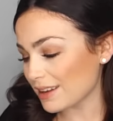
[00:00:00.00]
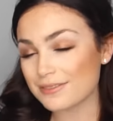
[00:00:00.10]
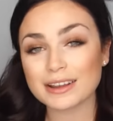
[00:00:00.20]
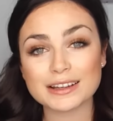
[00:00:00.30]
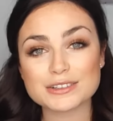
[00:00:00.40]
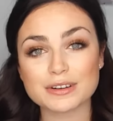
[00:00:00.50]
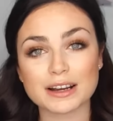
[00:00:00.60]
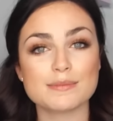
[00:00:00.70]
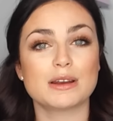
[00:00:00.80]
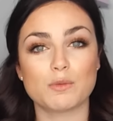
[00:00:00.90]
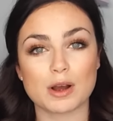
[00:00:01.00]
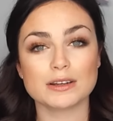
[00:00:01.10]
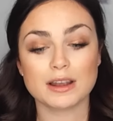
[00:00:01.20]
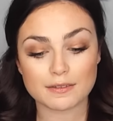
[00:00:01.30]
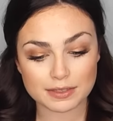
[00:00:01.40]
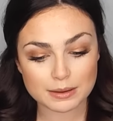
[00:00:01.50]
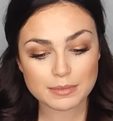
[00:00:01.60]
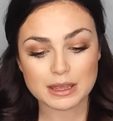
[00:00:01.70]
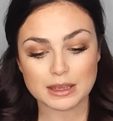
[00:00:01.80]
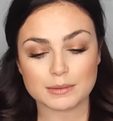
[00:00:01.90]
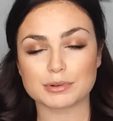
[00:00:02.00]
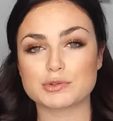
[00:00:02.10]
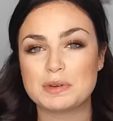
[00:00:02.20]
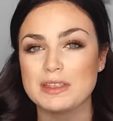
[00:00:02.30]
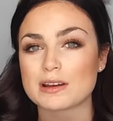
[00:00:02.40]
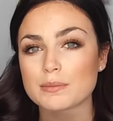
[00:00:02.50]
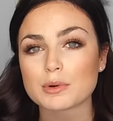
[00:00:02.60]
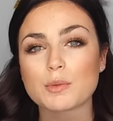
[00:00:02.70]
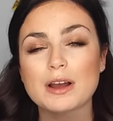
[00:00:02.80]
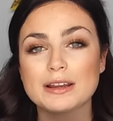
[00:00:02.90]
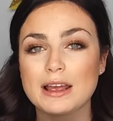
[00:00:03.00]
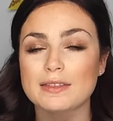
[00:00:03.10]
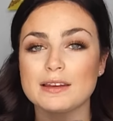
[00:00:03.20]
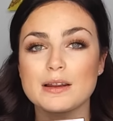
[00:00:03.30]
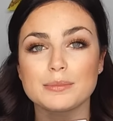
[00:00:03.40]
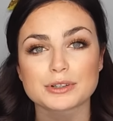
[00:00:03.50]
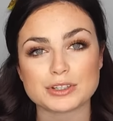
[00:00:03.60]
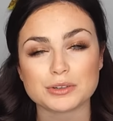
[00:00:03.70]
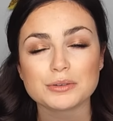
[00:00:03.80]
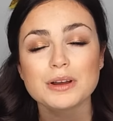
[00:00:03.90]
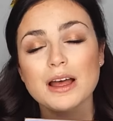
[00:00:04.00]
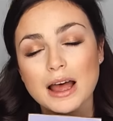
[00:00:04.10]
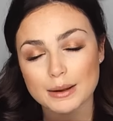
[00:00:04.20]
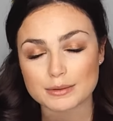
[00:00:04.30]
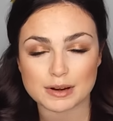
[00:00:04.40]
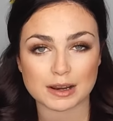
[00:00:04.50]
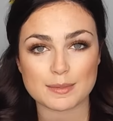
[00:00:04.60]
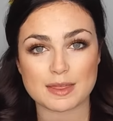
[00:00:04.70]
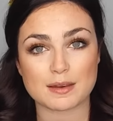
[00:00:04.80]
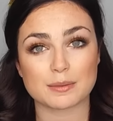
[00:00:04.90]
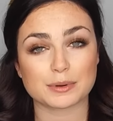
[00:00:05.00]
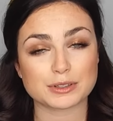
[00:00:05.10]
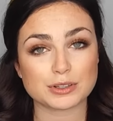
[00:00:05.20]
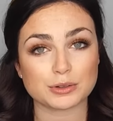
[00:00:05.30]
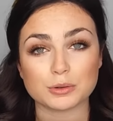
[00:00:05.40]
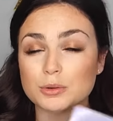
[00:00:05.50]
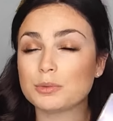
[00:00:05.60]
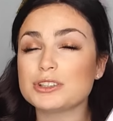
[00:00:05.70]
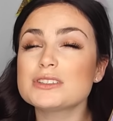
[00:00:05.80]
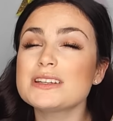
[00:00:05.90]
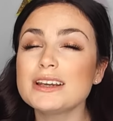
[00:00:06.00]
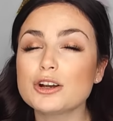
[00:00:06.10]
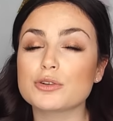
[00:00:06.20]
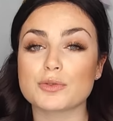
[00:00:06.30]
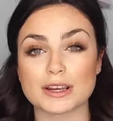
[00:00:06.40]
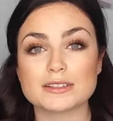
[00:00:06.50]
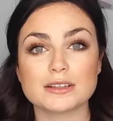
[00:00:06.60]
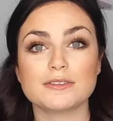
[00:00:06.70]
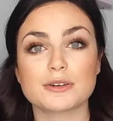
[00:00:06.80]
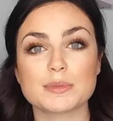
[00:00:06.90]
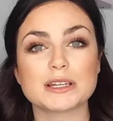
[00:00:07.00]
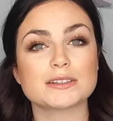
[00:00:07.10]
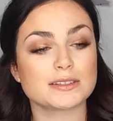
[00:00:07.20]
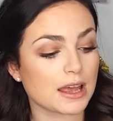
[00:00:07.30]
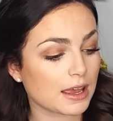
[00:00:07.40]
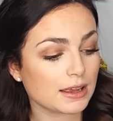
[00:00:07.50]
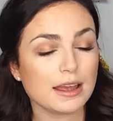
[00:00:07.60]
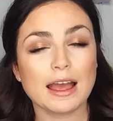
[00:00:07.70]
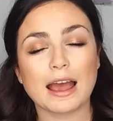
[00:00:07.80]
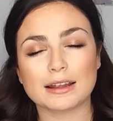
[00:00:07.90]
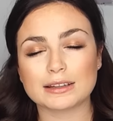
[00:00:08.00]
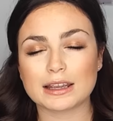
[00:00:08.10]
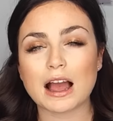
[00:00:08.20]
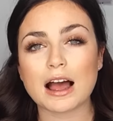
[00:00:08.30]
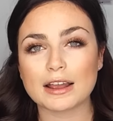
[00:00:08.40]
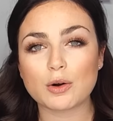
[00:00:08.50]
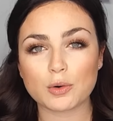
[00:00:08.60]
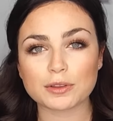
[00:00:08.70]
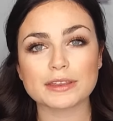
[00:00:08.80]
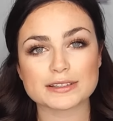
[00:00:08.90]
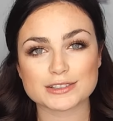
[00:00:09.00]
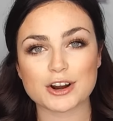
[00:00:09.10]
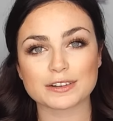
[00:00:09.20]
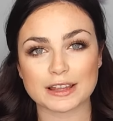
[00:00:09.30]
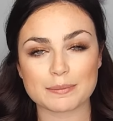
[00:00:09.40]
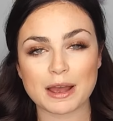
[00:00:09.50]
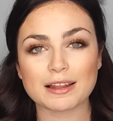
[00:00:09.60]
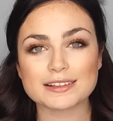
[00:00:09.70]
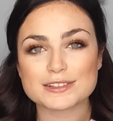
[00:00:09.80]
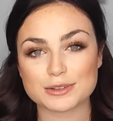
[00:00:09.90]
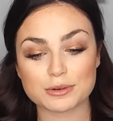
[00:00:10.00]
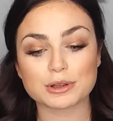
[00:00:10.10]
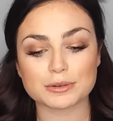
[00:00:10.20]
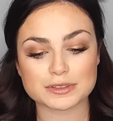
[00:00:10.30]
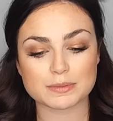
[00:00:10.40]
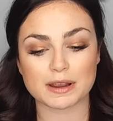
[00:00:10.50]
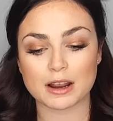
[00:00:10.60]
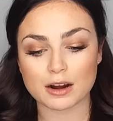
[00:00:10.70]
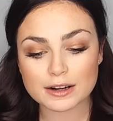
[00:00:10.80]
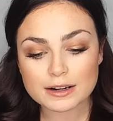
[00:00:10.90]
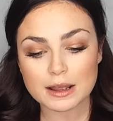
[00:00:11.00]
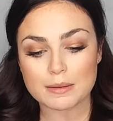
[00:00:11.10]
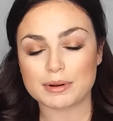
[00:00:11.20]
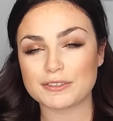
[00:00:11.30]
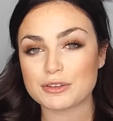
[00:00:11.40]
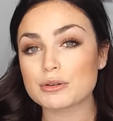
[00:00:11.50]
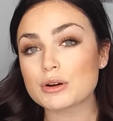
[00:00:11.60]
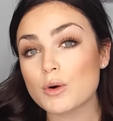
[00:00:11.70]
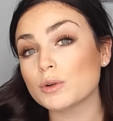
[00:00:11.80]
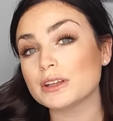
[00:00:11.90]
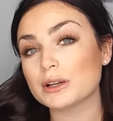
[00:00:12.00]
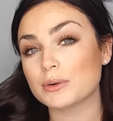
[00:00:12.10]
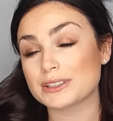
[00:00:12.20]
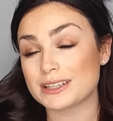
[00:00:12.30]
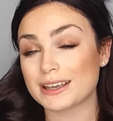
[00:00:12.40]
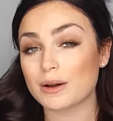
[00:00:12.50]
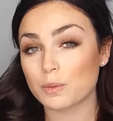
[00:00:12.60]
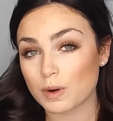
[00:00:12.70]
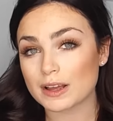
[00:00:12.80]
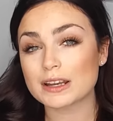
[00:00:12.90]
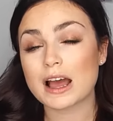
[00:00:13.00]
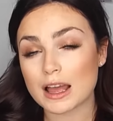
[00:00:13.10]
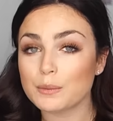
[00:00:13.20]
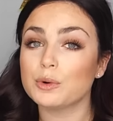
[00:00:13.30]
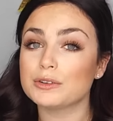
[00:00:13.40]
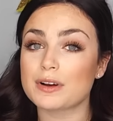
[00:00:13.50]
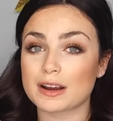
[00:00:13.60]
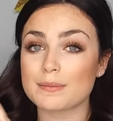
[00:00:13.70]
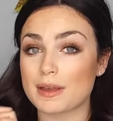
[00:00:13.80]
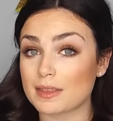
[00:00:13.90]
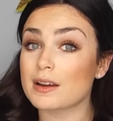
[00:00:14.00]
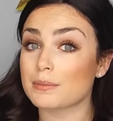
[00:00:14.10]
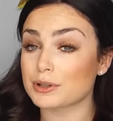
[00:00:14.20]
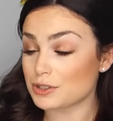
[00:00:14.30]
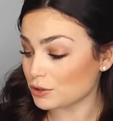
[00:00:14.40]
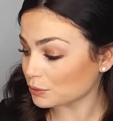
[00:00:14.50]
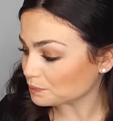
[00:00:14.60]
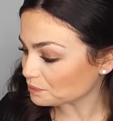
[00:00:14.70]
If I had to recommend one of them, between the number one and the number two, I would recommend the number two, which is like crazy for me to say. And like I hold this Tartelette palette so close to my heart, but if you are only going to get one, I would recommend the number two.